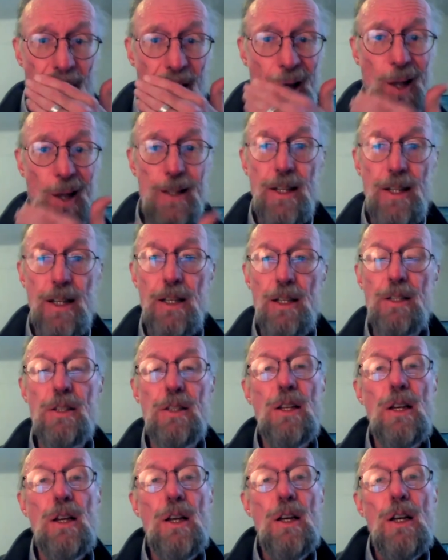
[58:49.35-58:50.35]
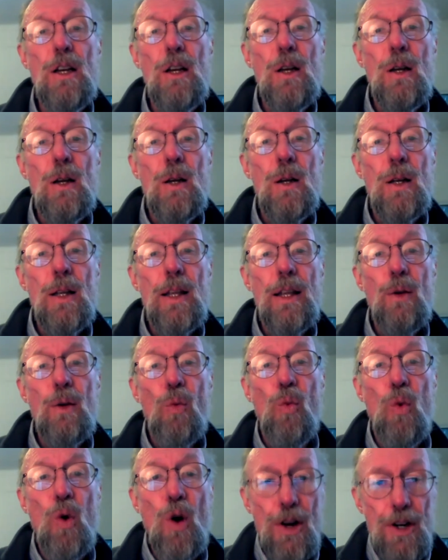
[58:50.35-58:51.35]
it is
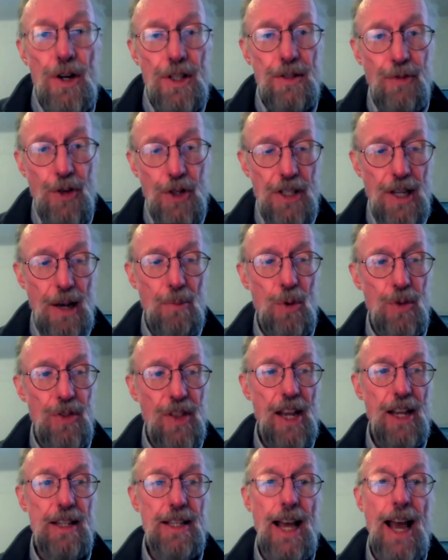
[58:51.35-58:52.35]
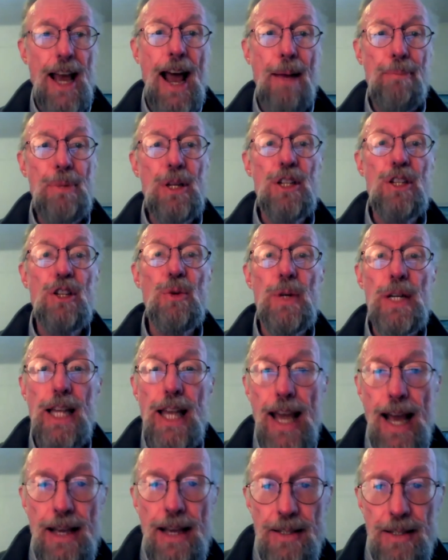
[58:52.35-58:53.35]
worse for something to happen to
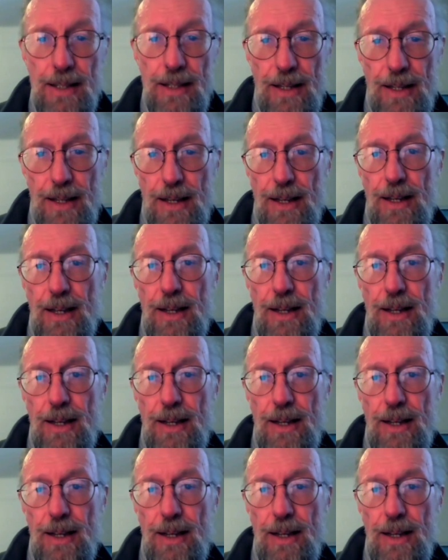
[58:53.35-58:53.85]
a guest